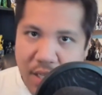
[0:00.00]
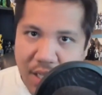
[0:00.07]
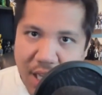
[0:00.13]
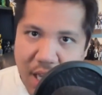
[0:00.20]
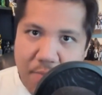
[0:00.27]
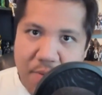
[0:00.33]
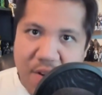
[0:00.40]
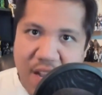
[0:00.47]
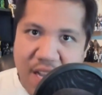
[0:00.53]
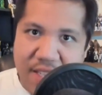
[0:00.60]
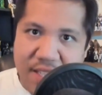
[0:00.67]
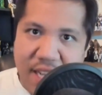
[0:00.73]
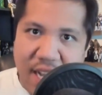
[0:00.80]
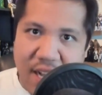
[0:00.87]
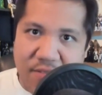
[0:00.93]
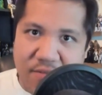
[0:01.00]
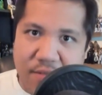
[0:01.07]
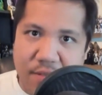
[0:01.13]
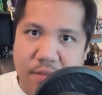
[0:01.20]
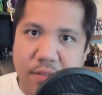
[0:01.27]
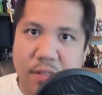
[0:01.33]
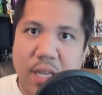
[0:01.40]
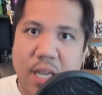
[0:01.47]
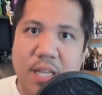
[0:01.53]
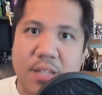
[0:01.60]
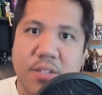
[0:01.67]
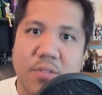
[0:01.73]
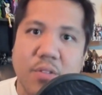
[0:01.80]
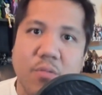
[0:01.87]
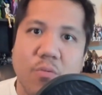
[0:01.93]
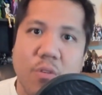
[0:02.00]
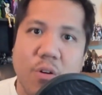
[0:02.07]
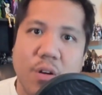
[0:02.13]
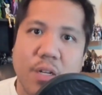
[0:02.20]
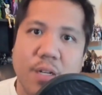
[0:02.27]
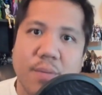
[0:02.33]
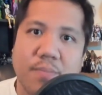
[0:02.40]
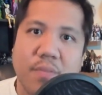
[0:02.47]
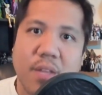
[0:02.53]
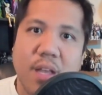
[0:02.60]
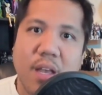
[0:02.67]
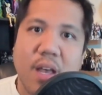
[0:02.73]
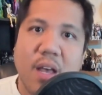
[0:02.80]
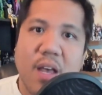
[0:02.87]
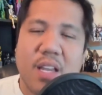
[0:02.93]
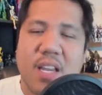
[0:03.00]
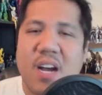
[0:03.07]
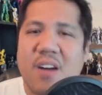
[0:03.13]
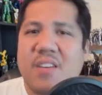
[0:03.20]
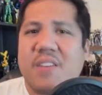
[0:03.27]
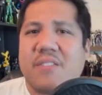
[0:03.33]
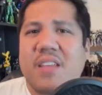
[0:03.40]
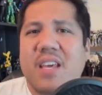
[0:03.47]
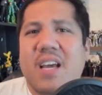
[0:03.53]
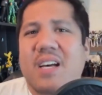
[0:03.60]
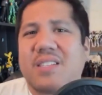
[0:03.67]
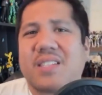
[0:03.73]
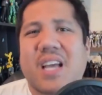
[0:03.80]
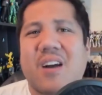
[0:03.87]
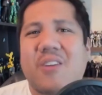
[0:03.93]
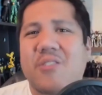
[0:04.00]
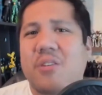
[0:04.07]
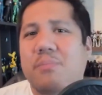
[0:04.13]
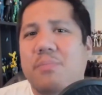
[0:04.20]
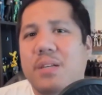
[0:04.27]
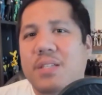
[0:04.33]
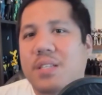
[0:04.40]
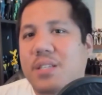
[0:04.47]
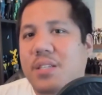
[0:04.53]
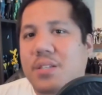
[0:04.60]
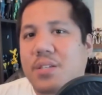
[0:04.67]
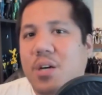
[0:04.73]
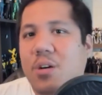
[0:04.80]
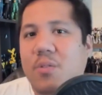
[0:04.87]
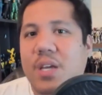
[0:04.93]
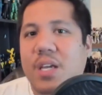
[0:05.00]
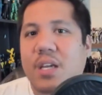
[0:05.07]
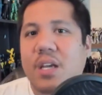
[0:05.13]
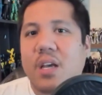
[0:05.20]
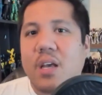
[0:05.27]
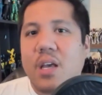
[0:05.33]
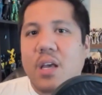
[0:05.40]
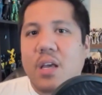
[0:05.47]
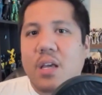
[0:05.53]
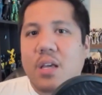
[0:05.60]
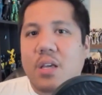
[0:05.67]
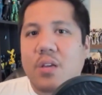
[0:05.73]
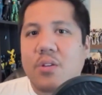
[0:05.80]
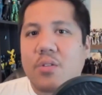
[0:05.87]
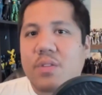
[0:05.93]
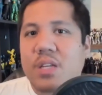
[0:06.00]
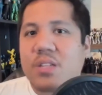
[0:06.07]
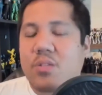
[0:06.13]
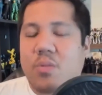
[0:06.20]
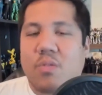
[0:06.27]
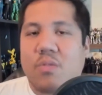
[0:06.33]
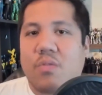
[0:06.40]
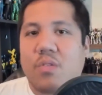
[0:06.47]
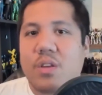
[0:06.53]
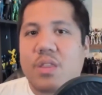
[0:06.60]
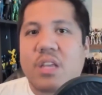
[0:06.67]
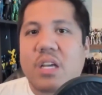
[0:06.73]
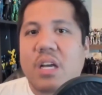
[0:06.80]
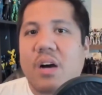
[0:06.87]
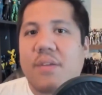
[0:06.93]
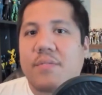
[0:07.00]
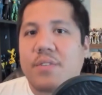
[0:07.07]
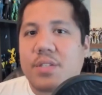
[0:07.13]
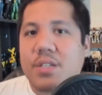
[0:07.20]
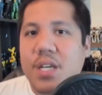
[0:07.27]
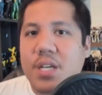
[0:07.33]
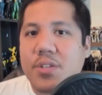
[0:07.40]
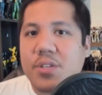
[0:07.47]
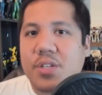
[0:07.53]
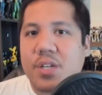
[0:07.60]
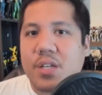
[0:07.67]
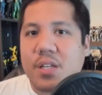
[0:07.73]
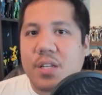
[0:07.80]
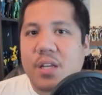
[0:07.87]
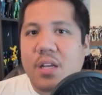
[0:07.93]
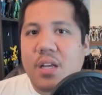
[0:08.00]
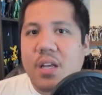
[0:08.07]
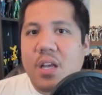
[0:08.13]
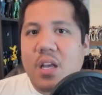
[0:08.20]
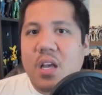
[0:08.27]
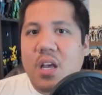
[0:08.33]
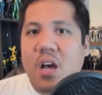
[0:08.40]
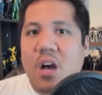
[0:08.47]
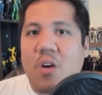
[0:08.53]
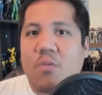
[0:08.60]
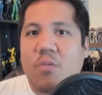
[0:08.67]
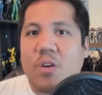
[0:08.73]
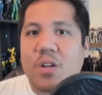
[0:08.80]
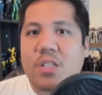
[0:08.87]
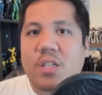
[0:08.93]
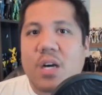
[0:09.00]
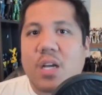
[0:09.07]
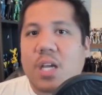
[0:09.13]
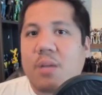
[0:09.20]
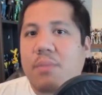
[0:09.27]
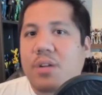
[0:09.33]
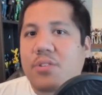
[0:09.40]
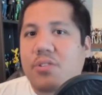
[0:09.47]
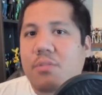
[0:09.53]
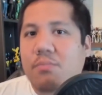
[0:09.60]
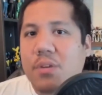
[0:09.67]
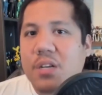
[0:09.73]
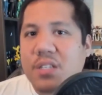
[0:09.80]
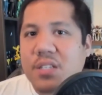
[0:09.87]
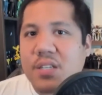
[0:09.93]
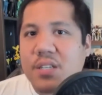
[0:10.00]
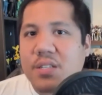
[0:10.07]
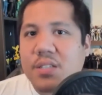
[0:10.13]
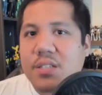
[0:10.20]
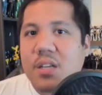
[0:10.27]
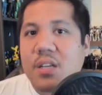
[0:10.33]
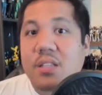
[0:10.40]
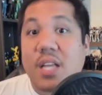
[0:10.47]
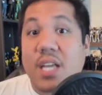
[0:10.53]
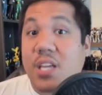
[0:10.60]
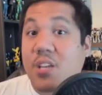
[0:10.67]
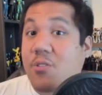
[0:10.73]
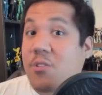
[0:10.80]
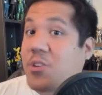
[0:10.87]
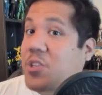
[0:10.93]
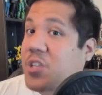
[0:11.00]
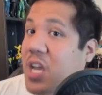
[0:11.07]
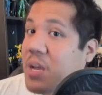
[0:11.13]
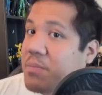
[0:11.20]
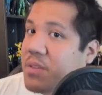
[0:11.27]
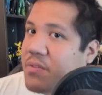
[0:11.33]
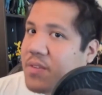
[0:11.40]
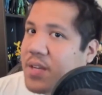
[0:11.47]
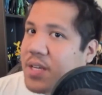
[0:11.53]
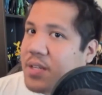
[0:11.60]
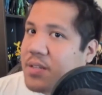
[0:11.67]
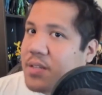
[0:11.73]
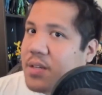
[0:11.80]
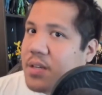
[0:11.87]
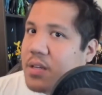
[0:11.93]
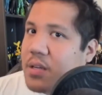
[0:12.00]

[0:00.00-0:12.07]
Keep your head down and do the work. Now, if they ask how your business is going, you don't need to avoid the conversation, avoid talking about your business like you're ashamed of it,